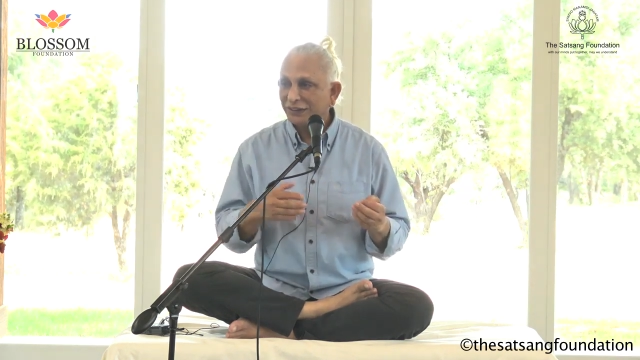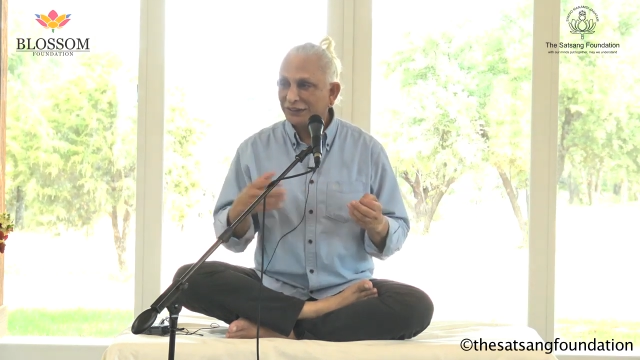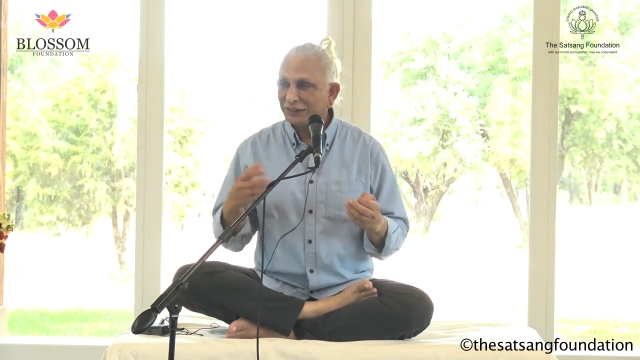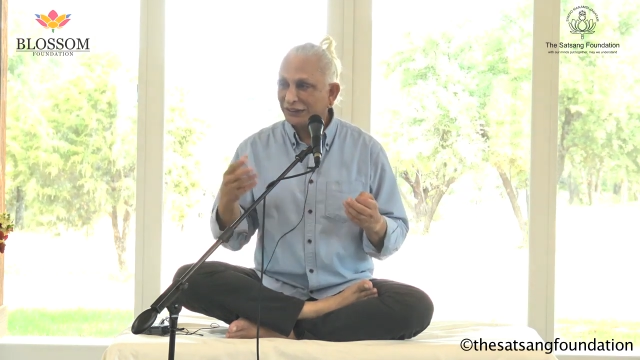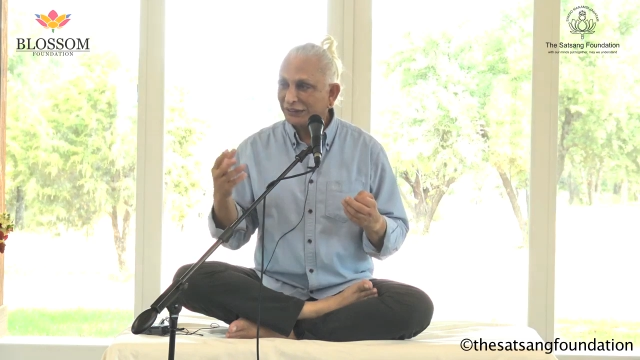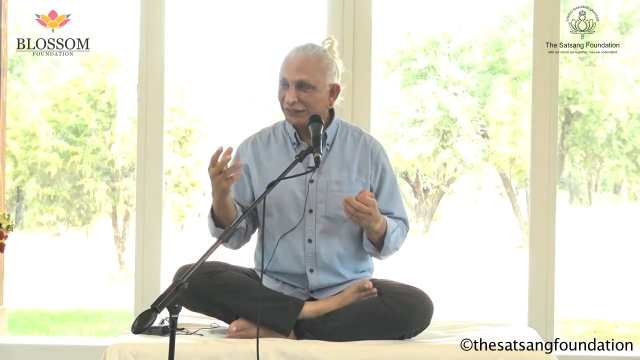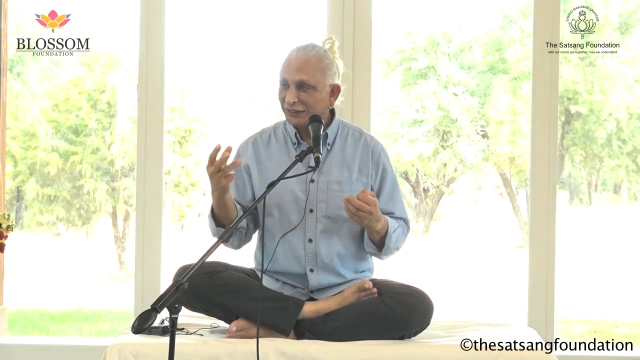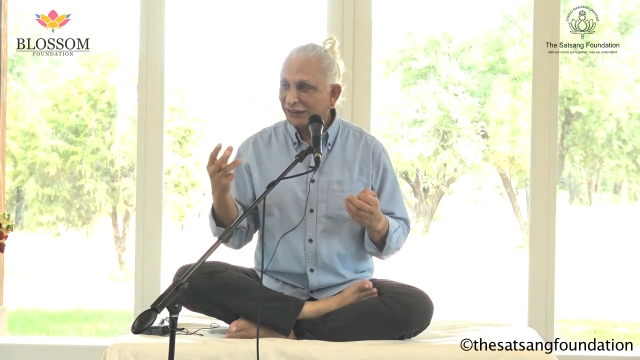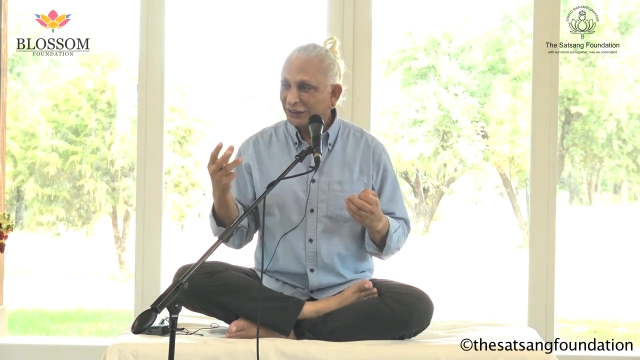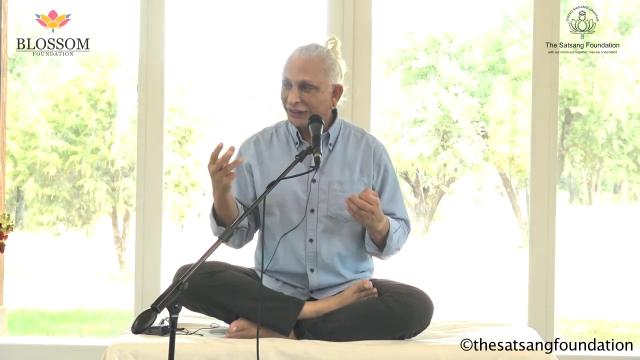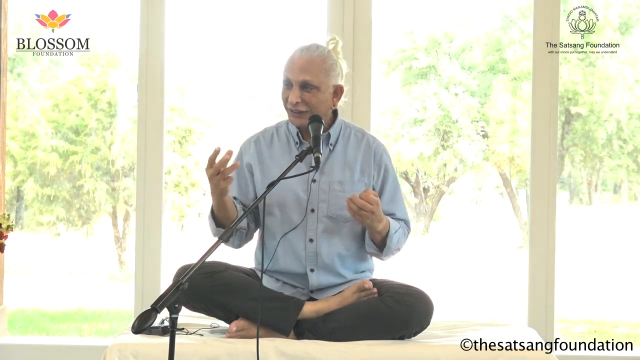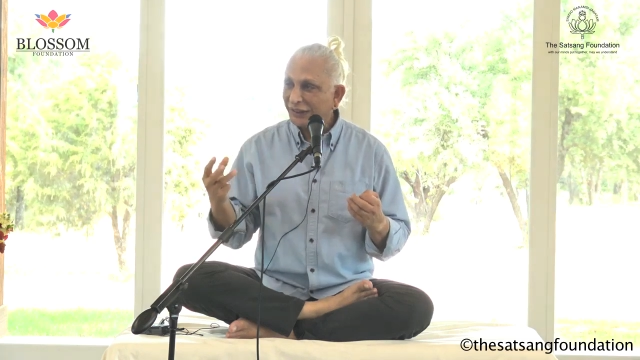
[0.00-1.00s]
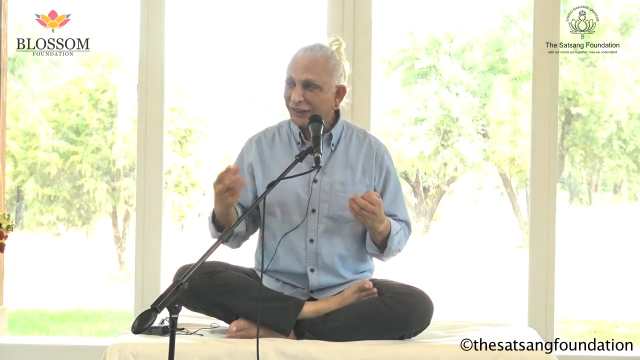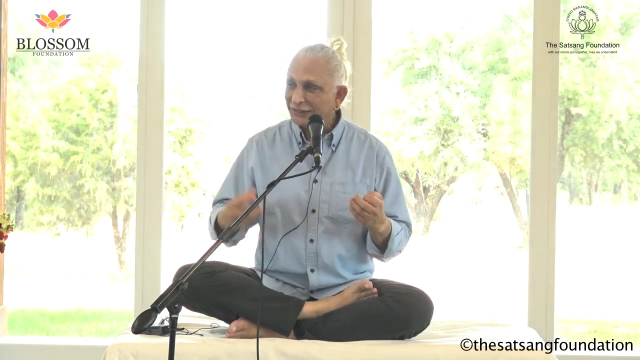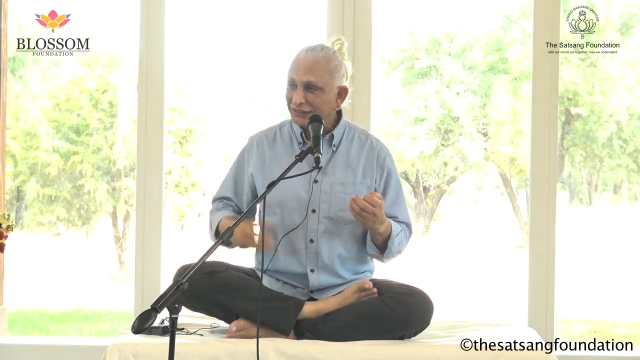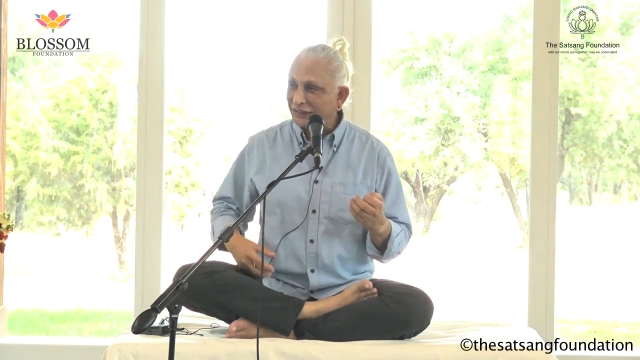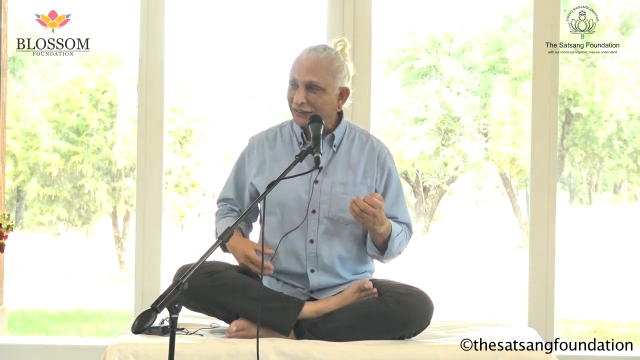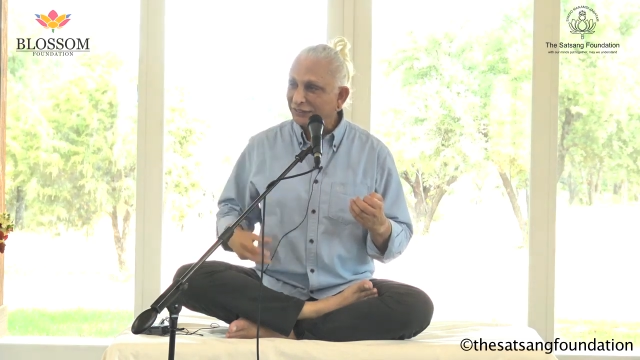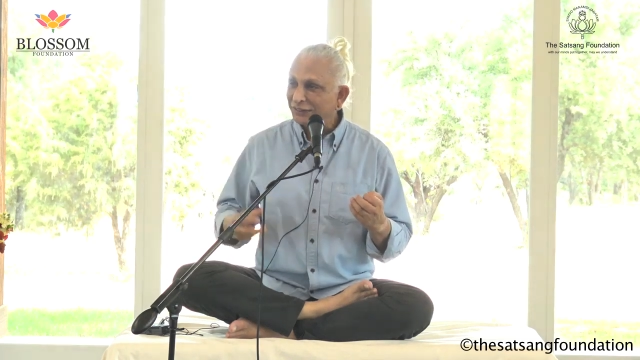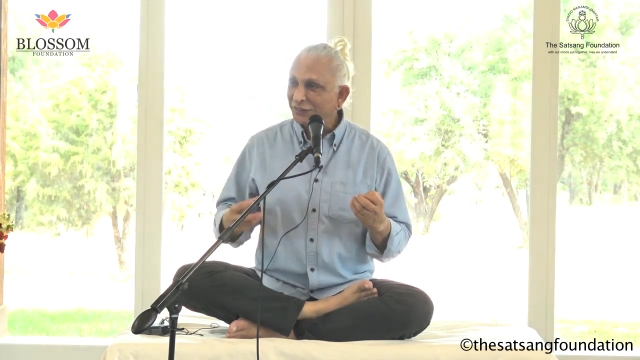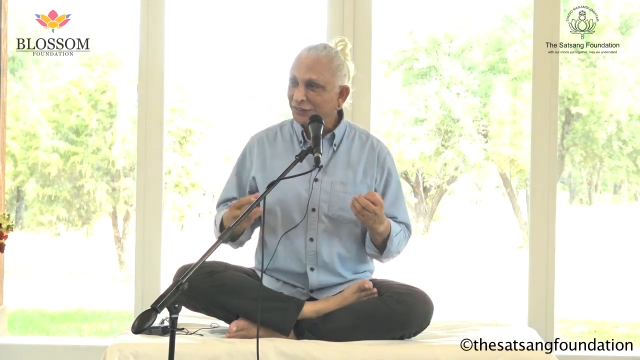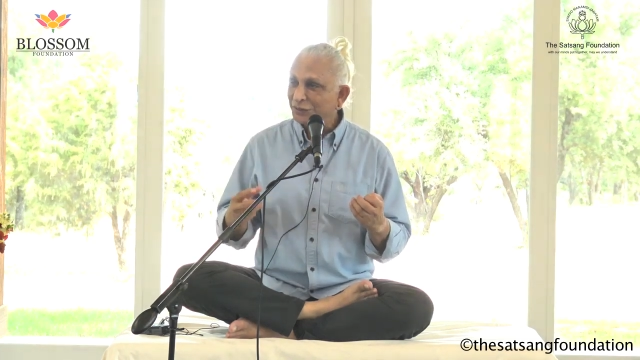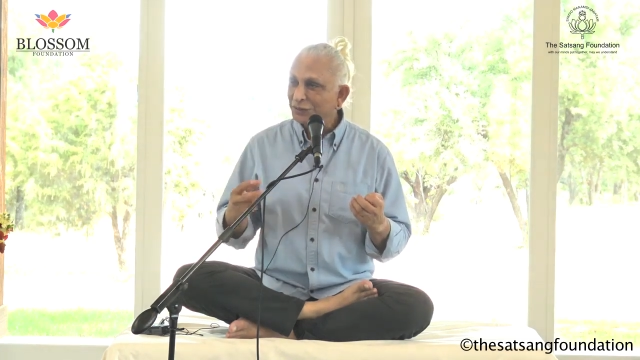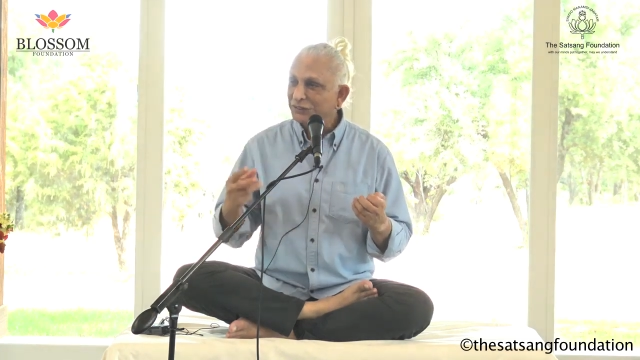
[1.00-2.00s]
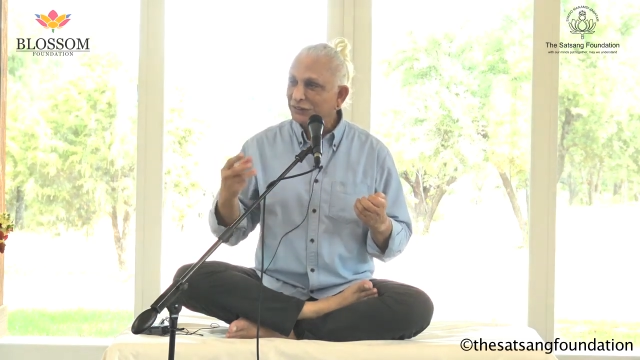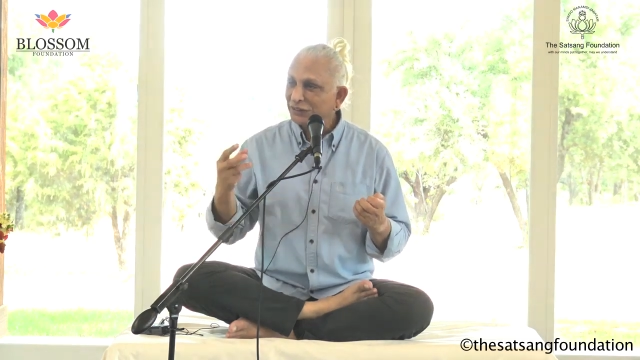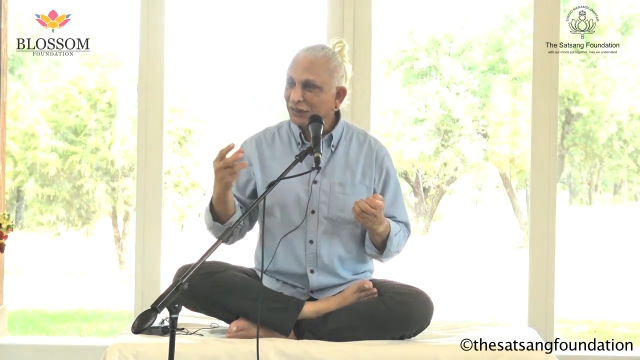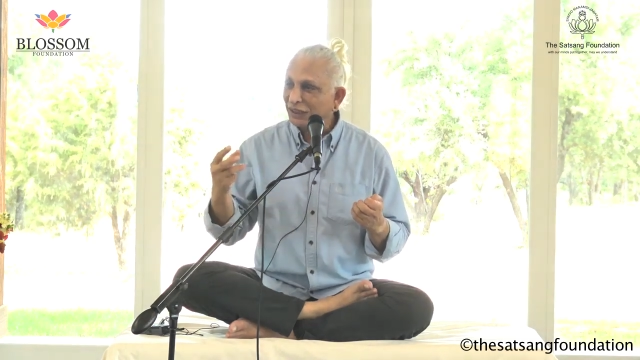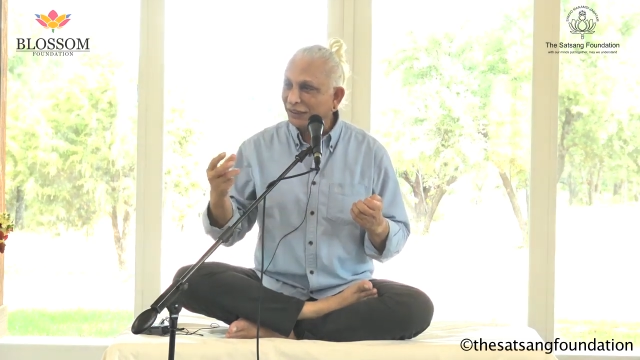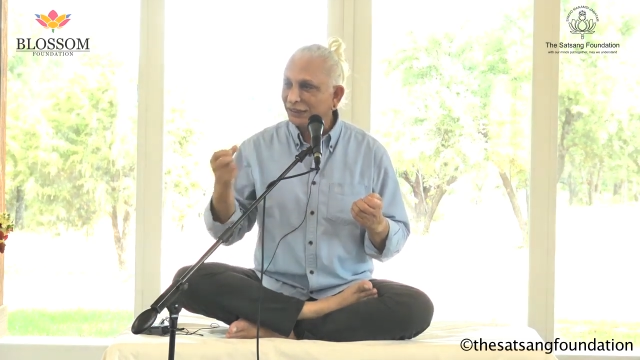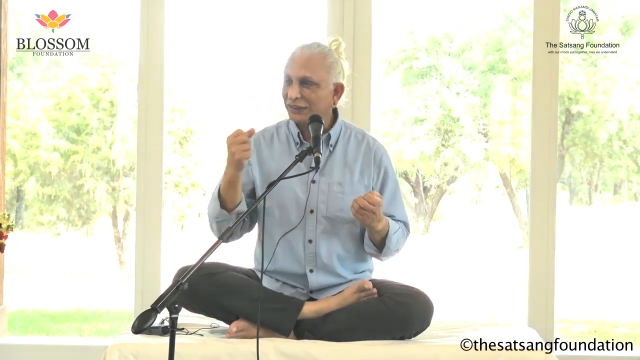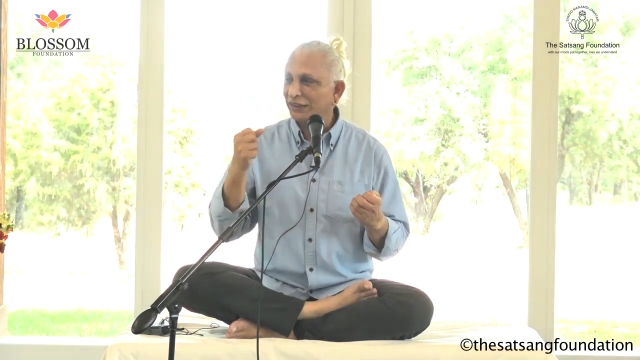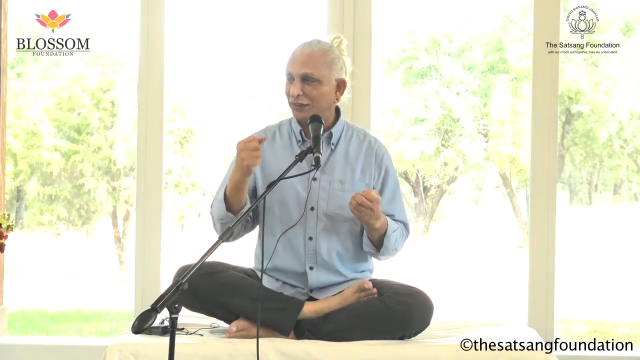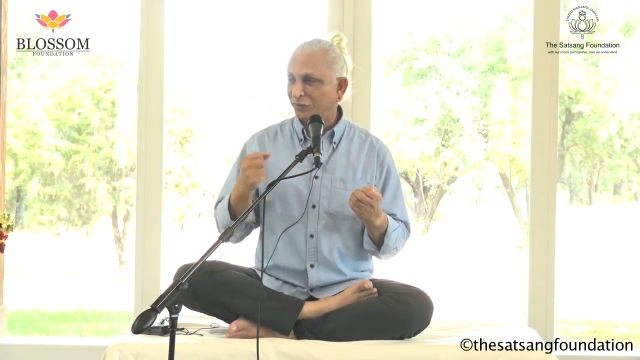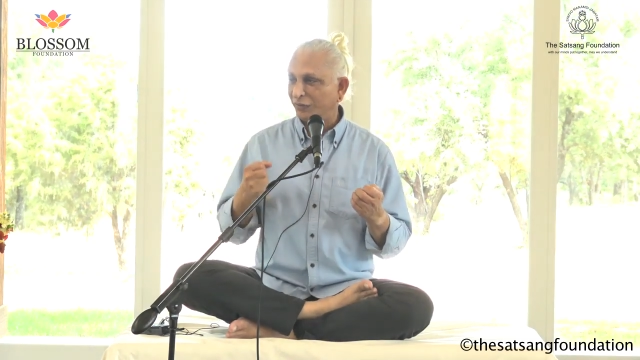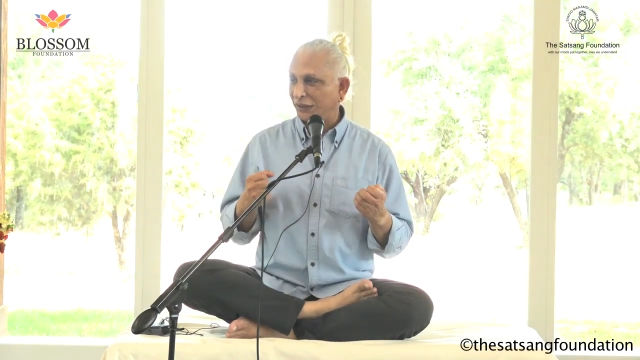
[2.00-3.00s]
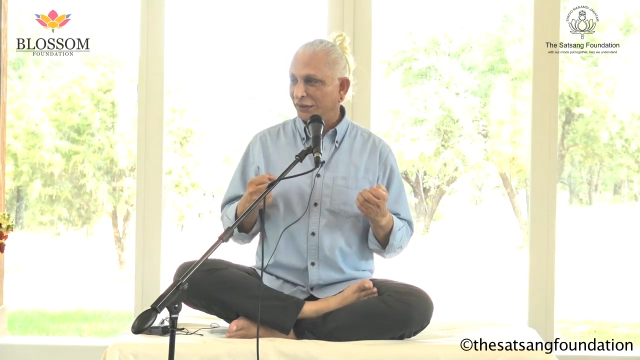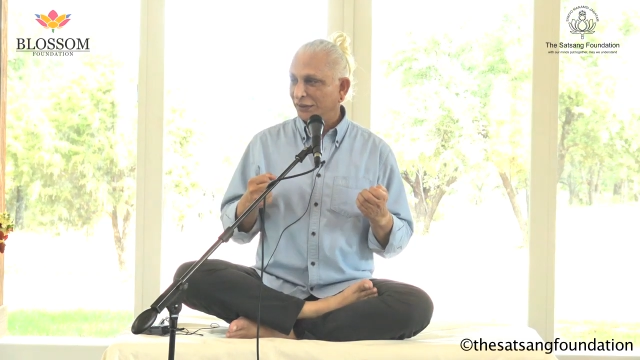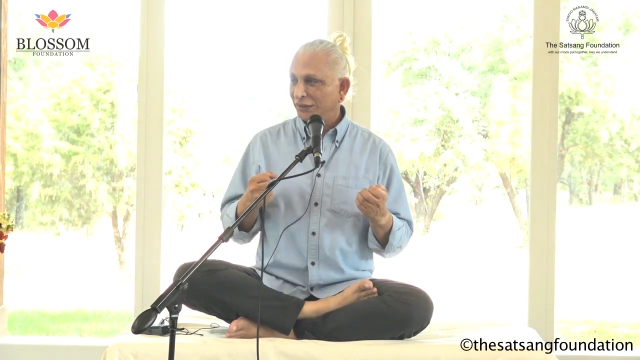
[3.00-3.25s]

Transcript: it is the key center used in Kaya Kalpa,